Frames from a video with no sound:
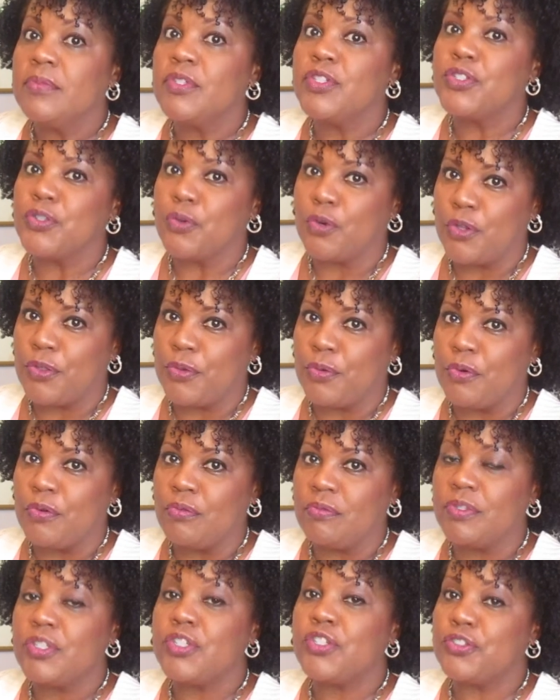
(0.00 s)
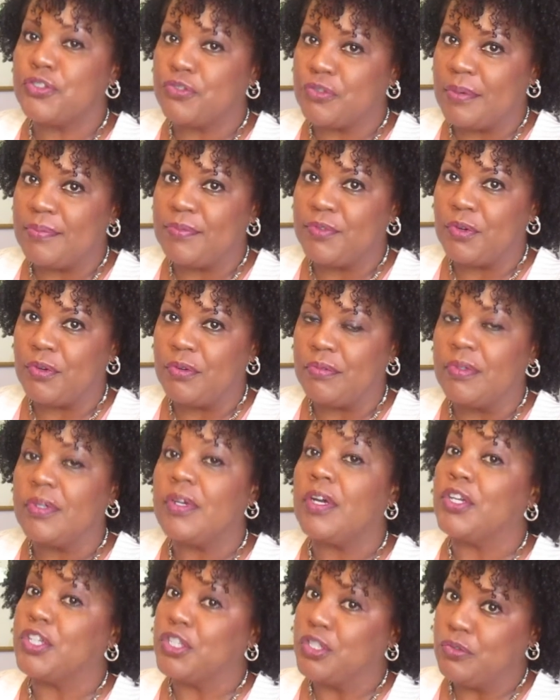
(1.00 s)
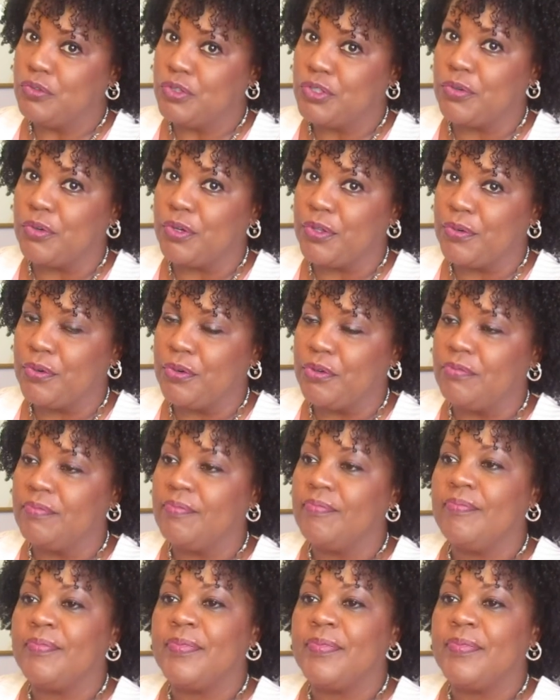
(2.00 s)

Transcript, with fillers: sore throat, strep throat, acute sore throat,